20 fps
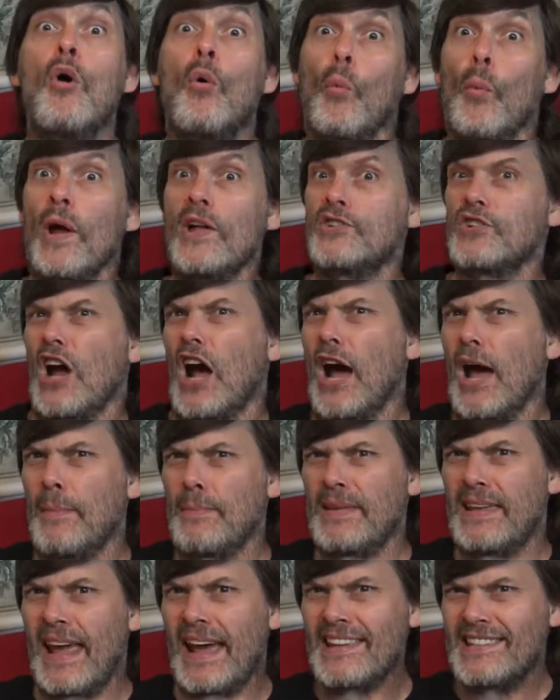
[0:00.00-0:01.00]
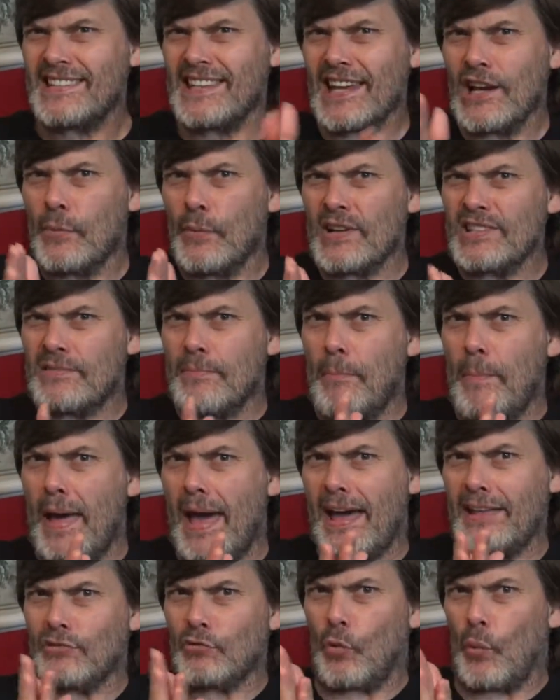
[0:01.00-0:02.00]
which I'm guessing was
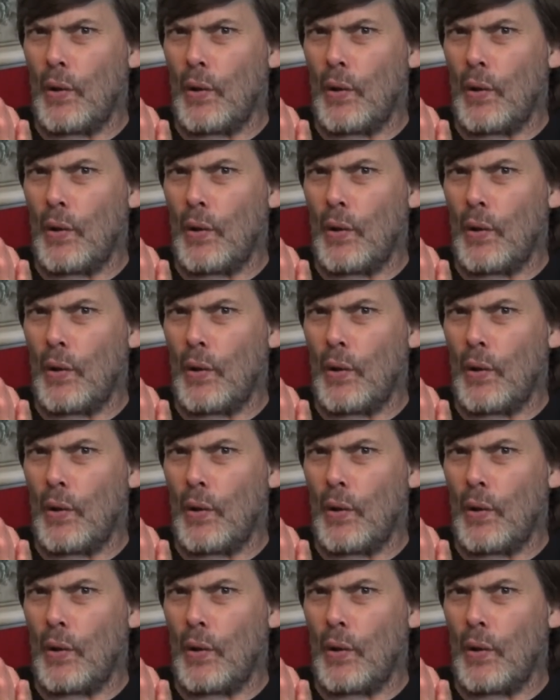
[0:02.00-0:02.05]
met